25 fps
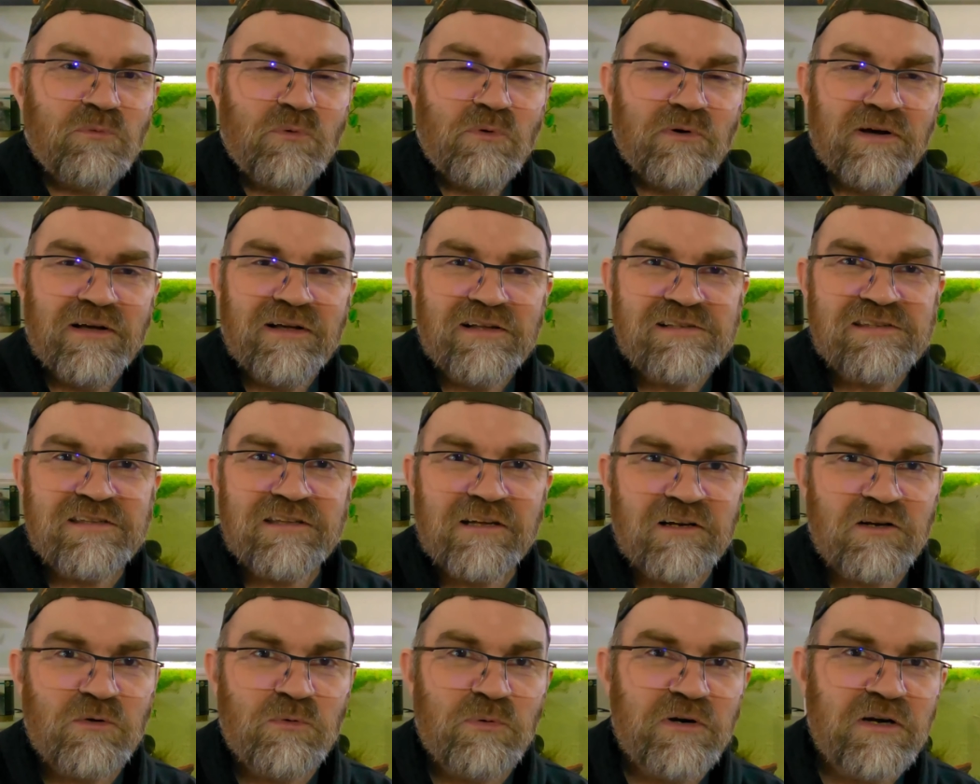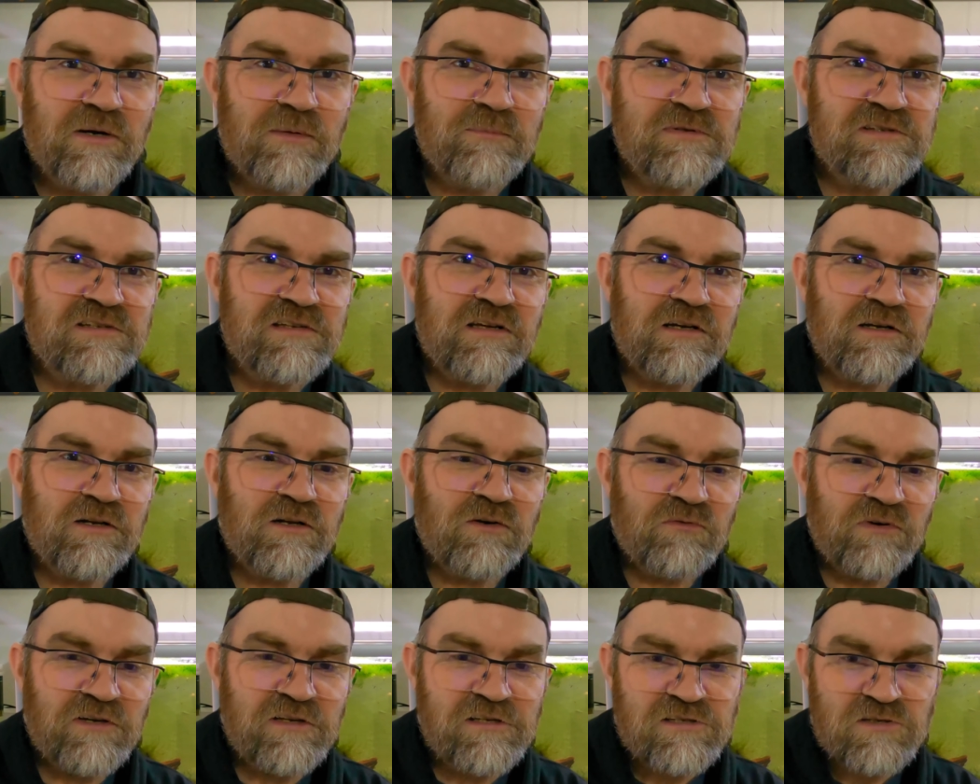What is the aquarium
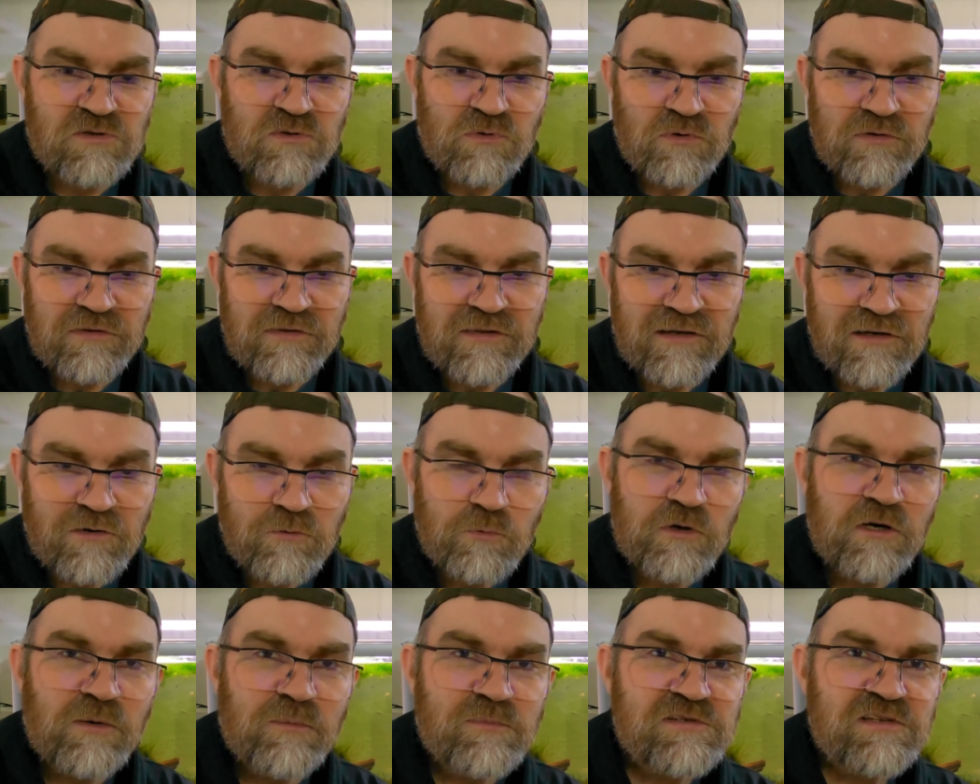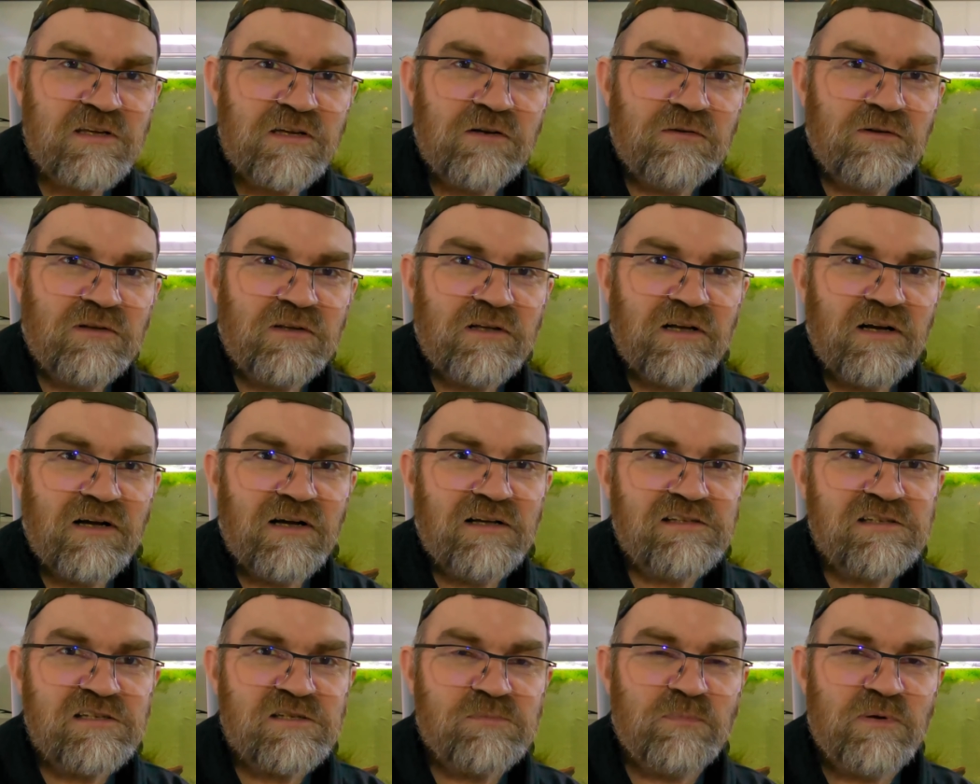cycle, right? So the aquarium cycle,
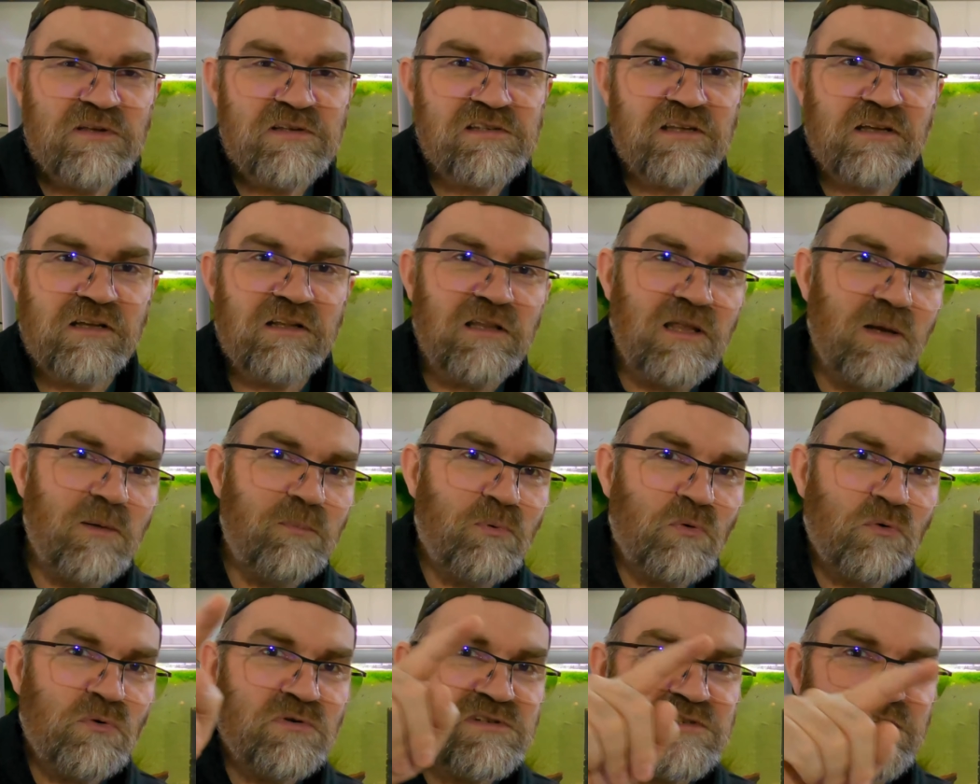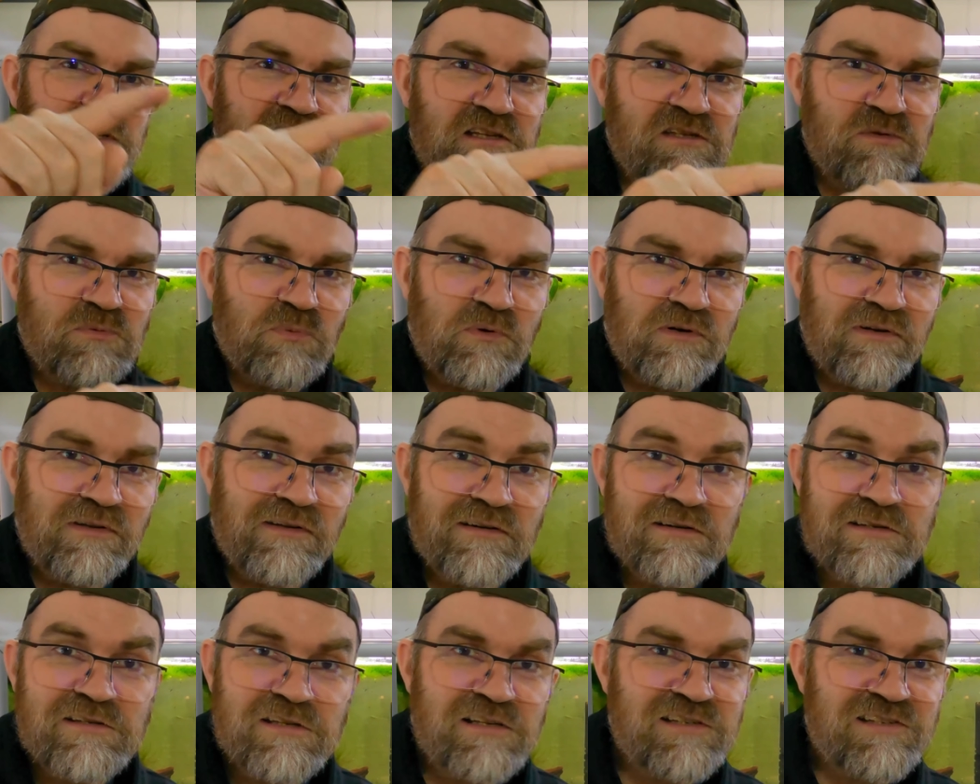guys, is basically a process where
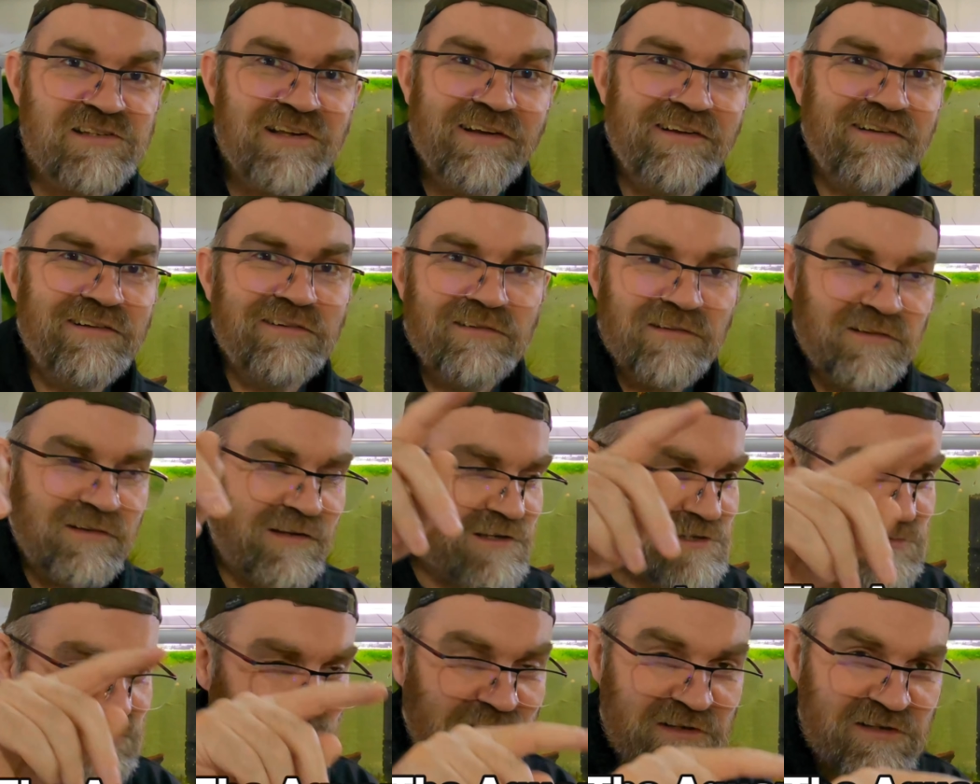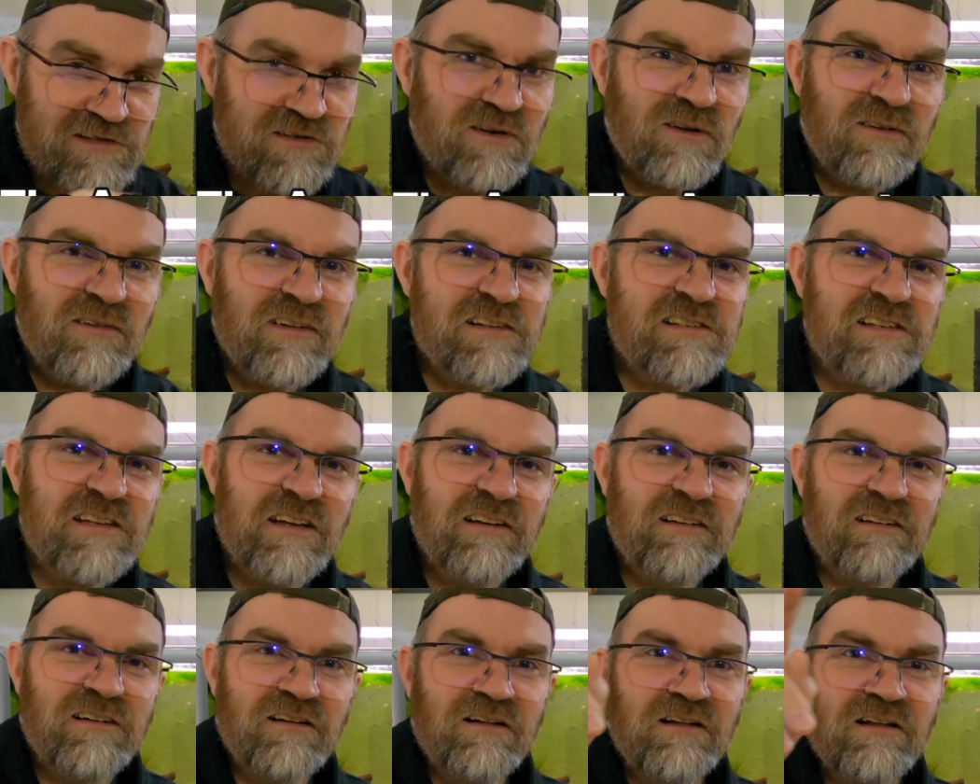there is a cycle. That's why it's called a
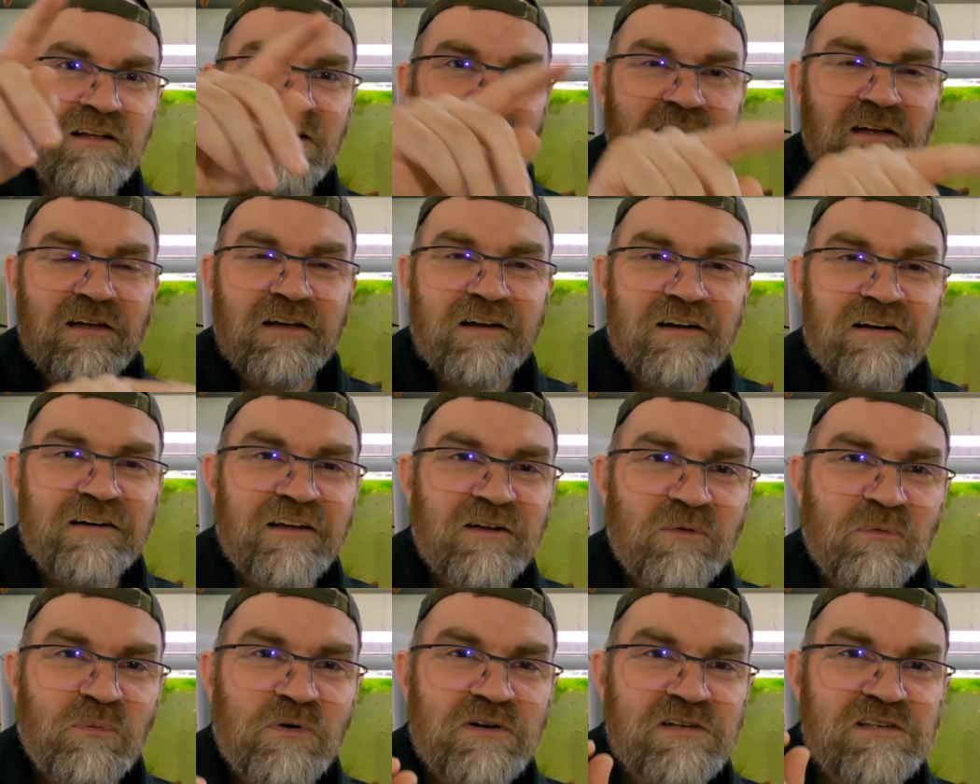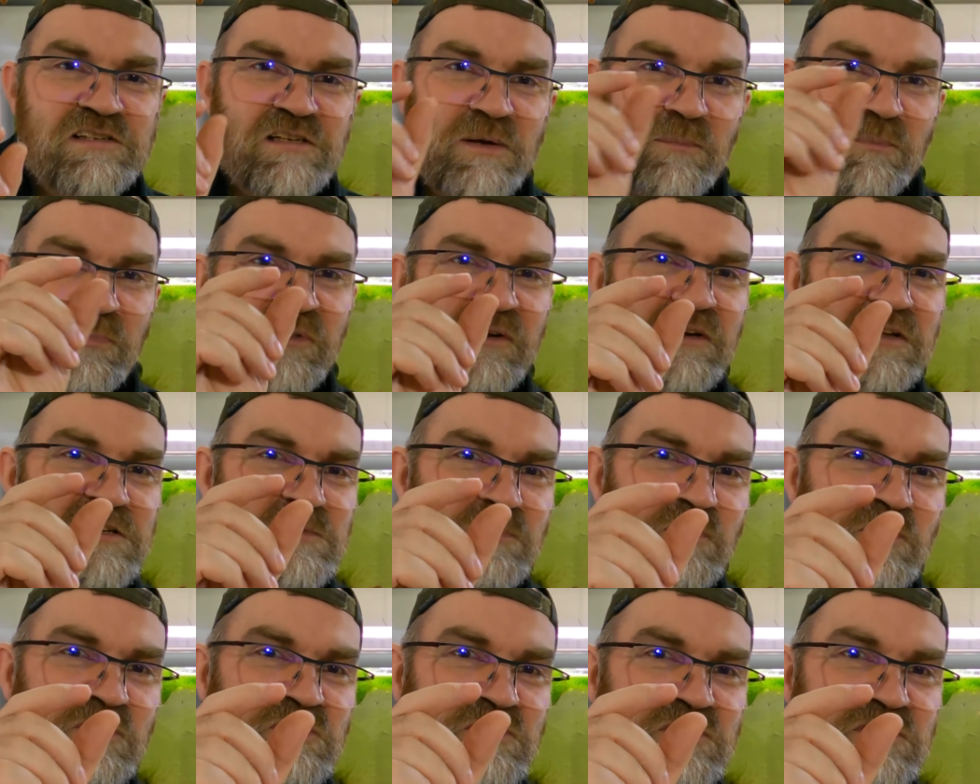cycle, right? Where something
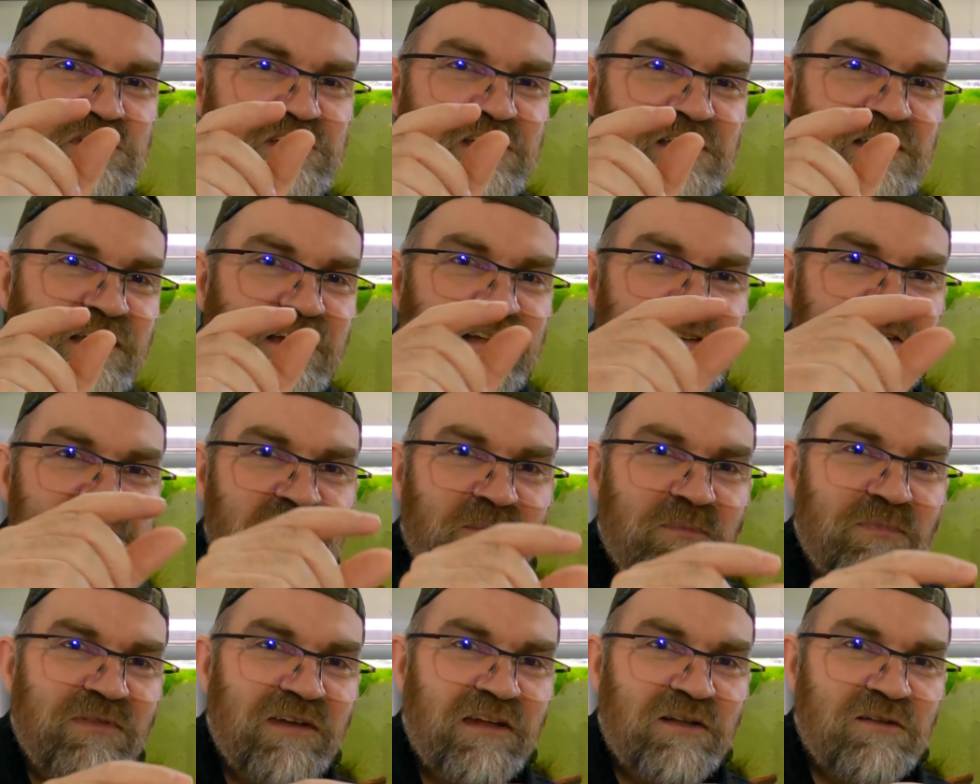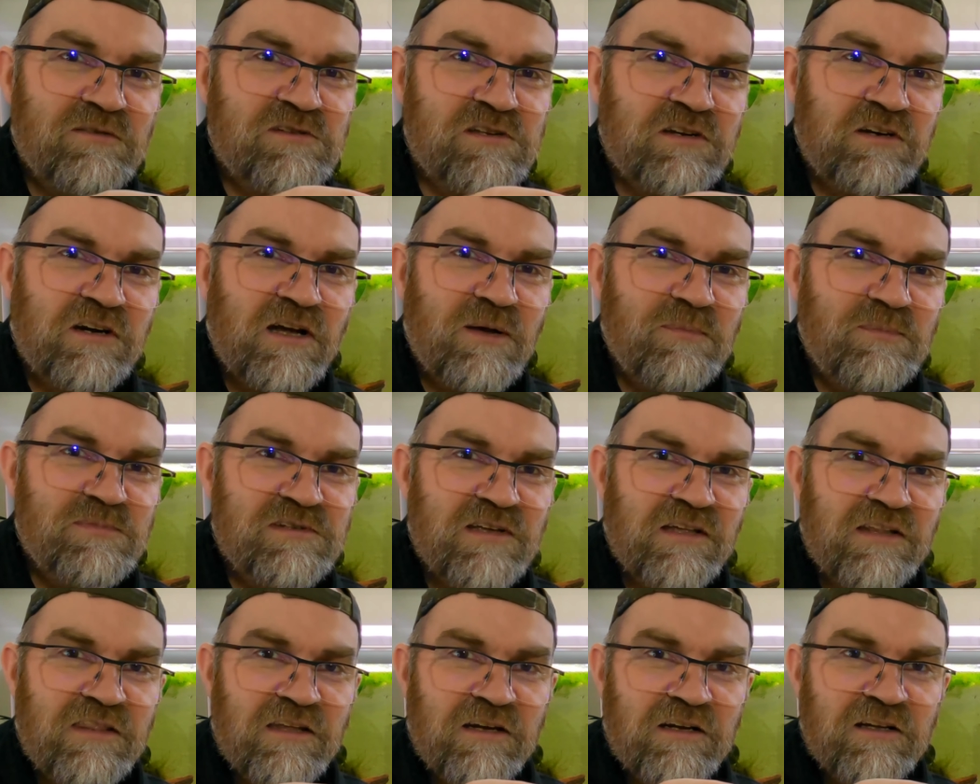is produced and then something else
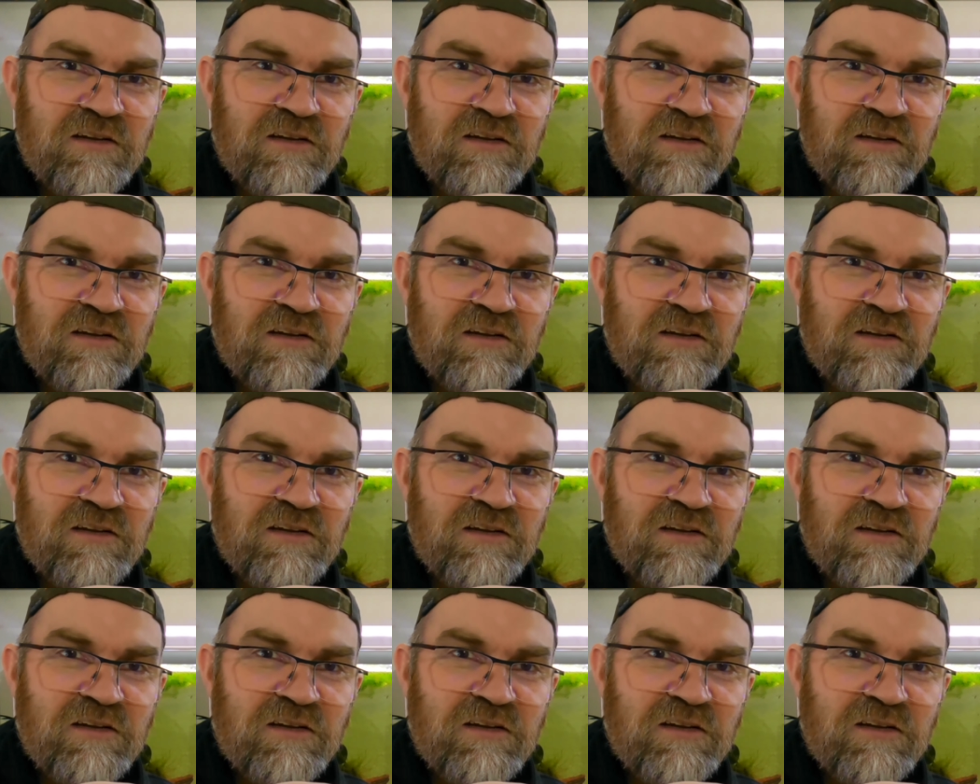grabs it and then